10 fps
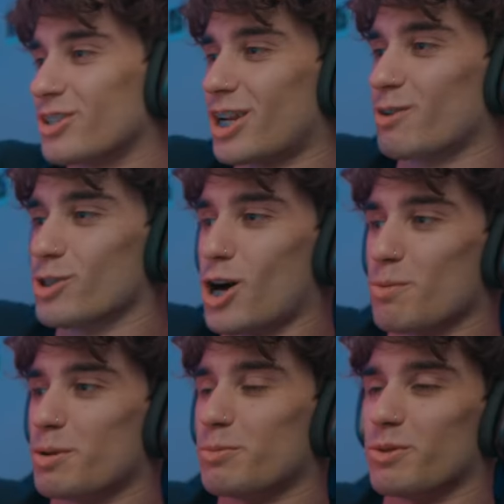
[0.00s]
kind of a lot of
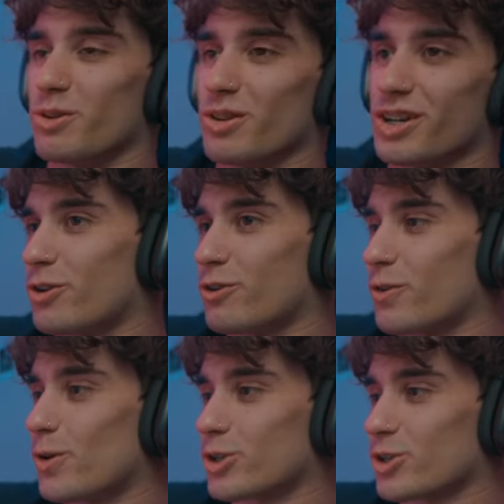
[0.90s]
people to, like
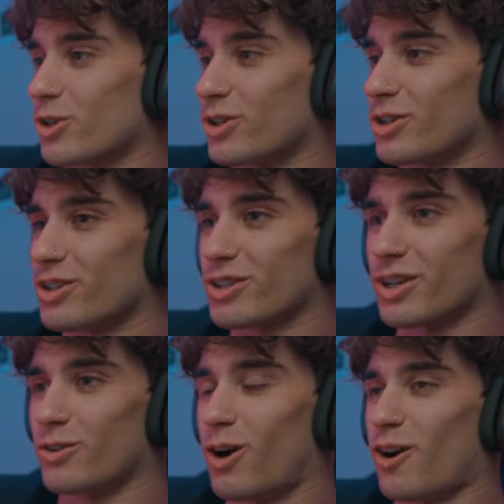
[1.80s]
focus on and kill
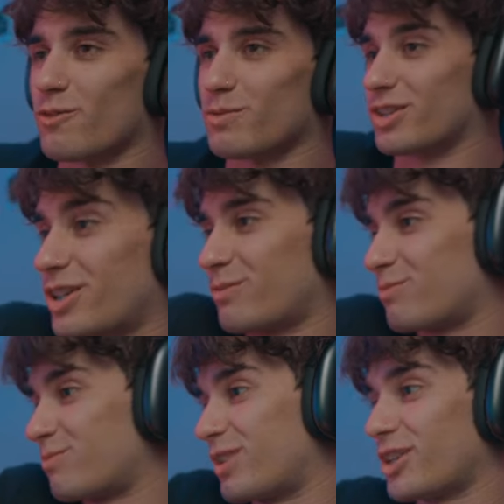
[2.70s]
off. But like,
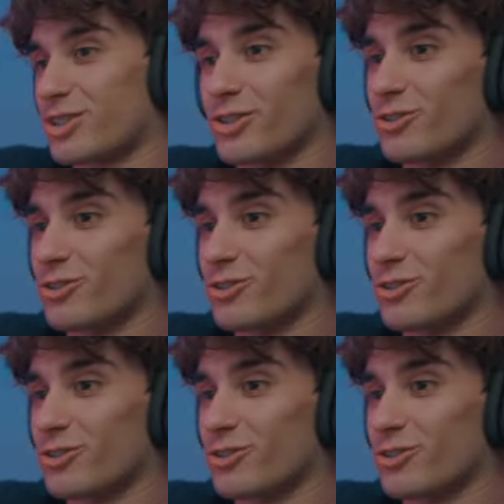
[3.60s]
that settles